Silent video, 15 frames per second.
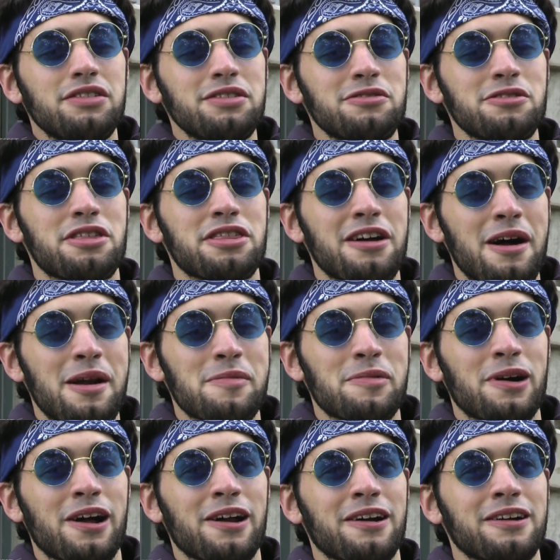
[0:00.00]
Have you ever
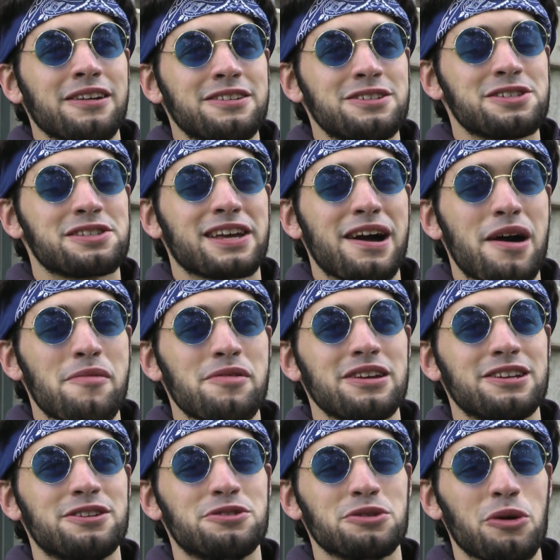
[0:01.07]
thought about just
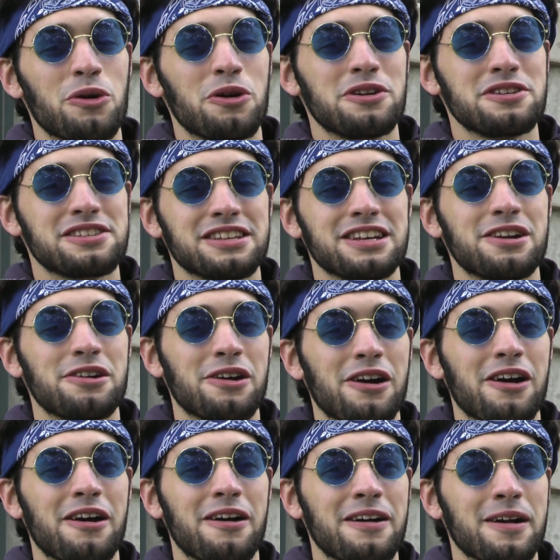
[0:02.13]
how many doors
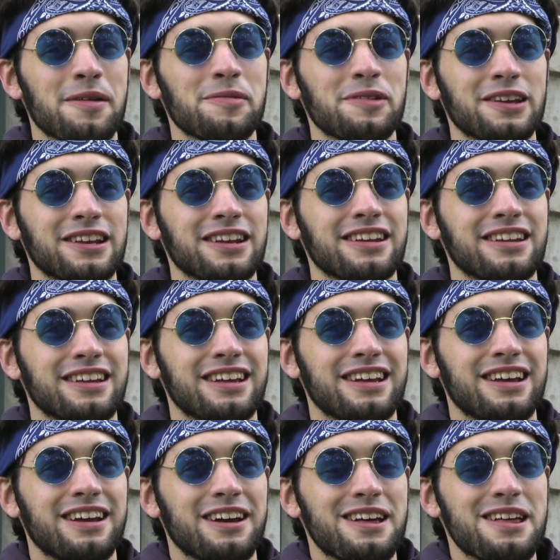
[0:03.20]
there are? I mean,
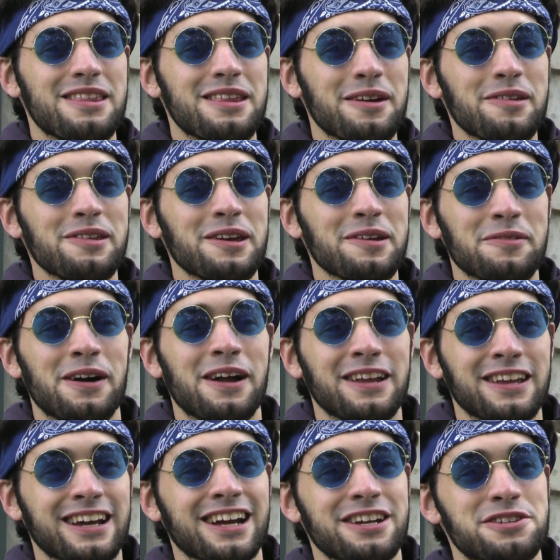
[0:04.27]
think
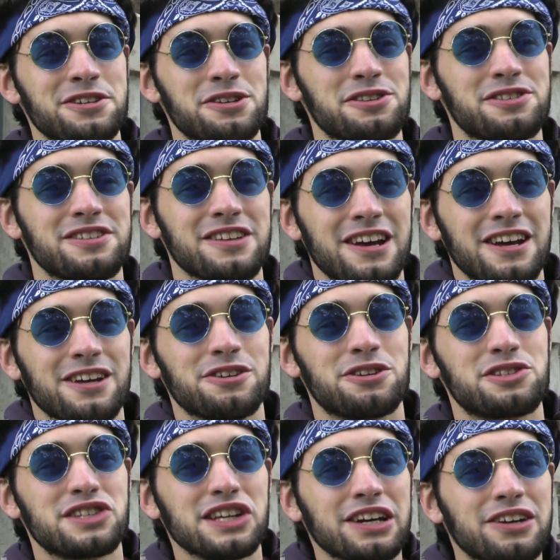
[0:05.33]
about it. You got your
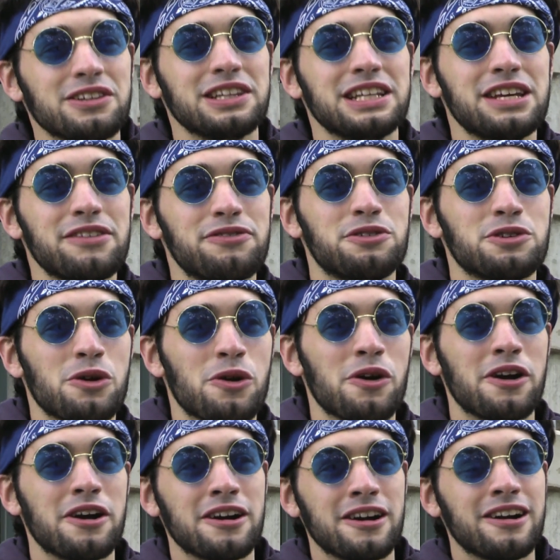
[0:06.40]
your single leaf
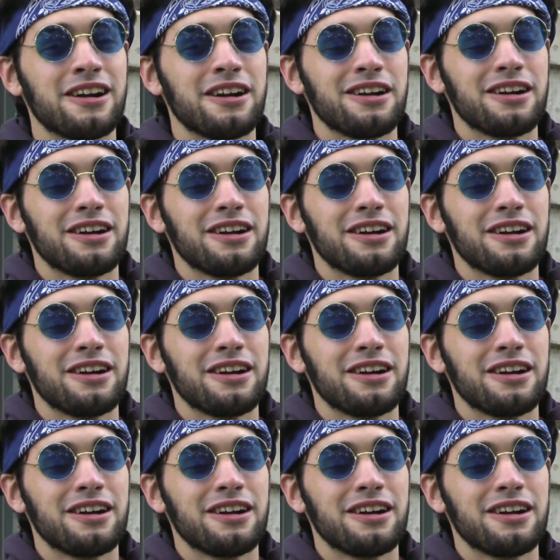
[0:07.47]
door,